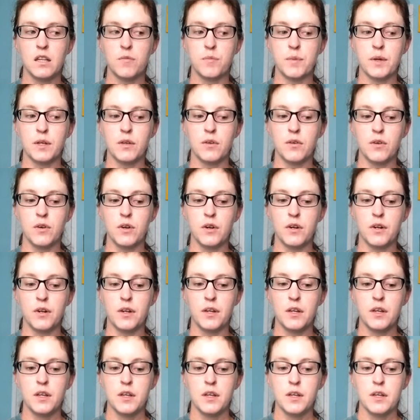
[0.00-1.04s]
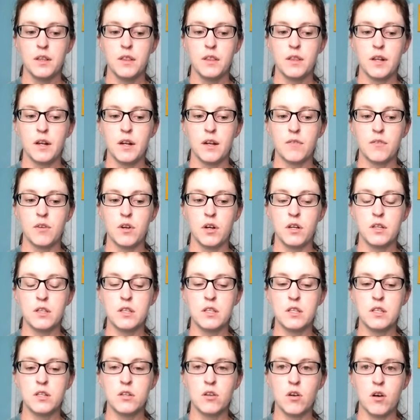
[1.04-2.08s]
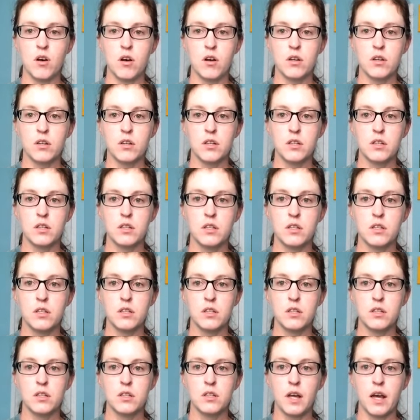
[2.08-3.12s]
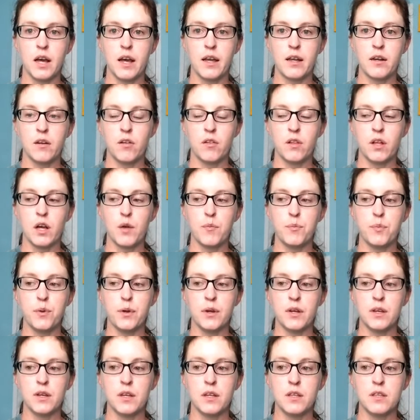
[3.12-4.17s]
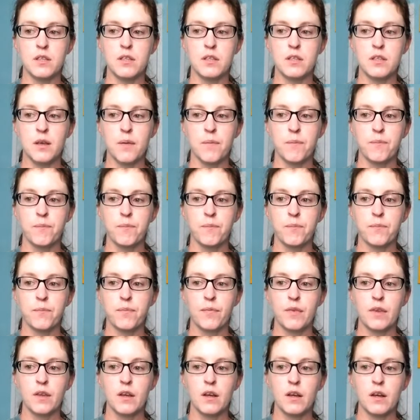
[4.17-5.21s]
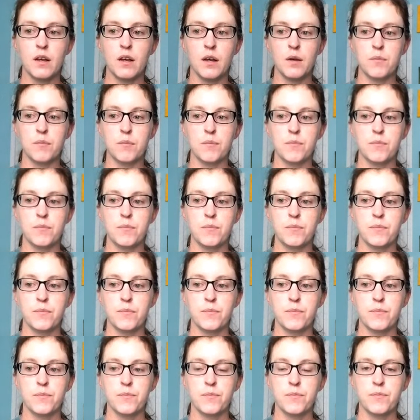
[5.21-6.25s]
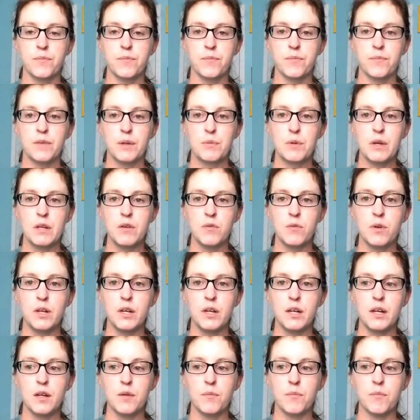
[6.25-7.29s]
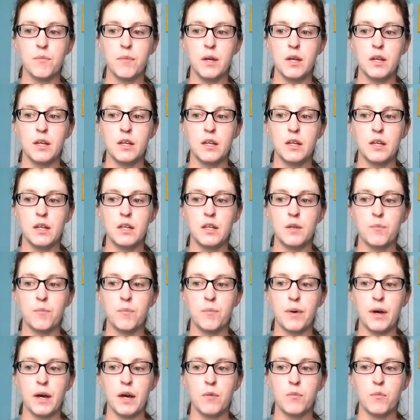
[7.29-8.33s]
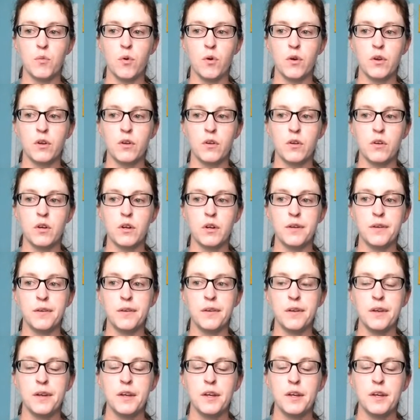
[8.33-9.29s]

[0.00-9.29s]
my yarn that I've got in stock, dyed all up, because I'm kind of running out of money to buy more yarn.